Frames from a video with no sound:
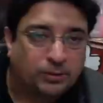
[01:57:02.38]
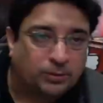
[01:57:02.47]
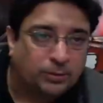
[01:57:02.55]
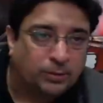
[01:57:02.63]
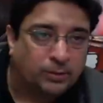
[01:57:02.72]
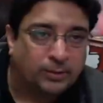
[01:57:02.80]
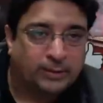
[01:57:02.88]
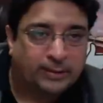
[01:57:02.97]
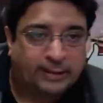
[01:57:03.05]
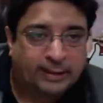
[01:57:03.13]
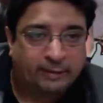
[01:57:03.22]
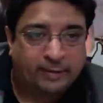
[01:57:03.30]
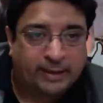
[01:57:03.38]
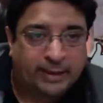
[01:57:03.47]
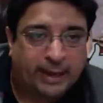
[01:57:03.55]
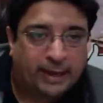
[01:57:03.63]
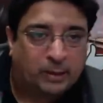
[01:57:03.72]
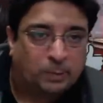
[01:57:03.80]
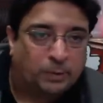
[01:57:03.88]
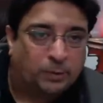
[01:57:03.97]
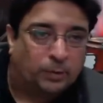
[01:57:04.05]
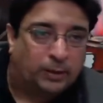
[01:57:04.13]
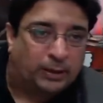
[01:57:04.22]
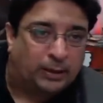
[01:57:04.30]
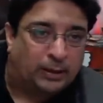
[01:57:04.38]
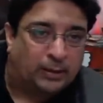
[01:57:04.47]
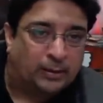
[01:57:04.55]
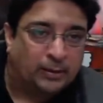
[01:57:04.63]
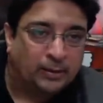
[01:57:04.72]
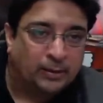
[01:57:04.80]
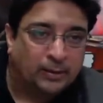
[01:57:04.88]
to, you know, navigate between